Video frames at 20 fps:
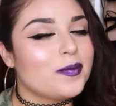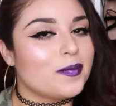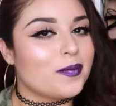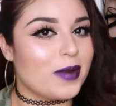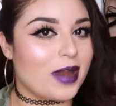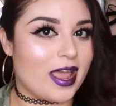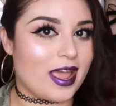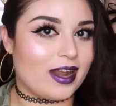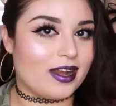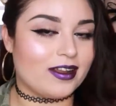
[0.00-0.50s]

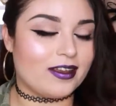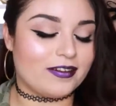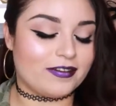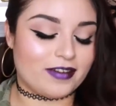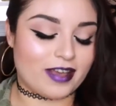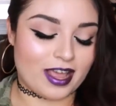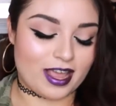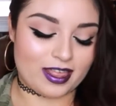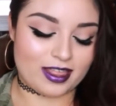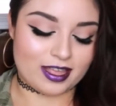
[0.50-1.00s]
brand of
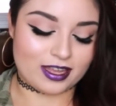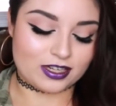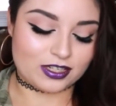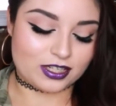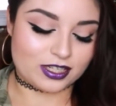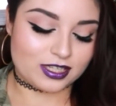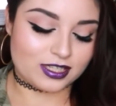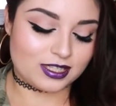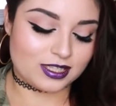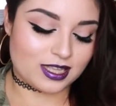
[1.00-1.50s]

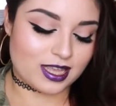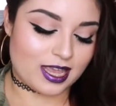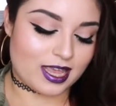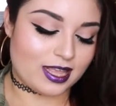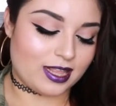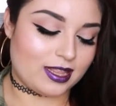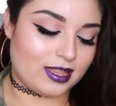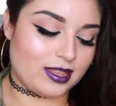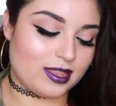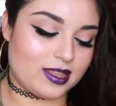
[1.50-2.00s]
eyelashes,
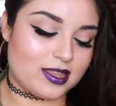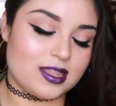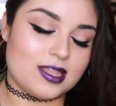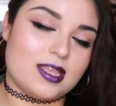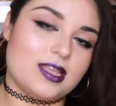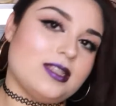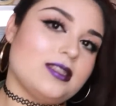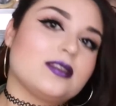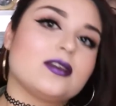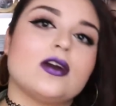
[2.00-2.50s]
and
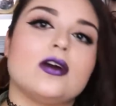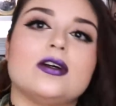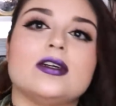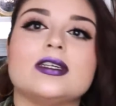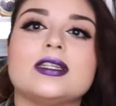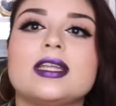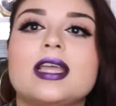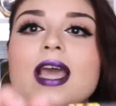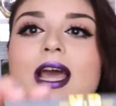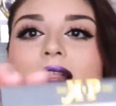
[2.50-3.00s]
it's
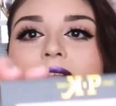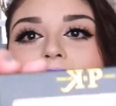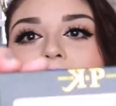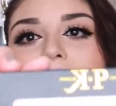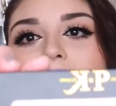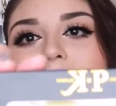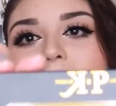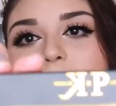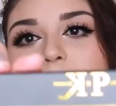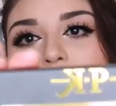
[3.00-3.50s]
called
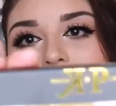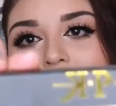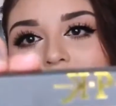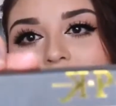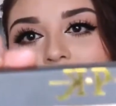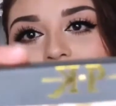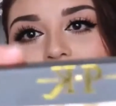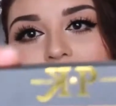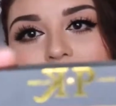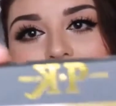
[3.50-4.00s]
California Pink.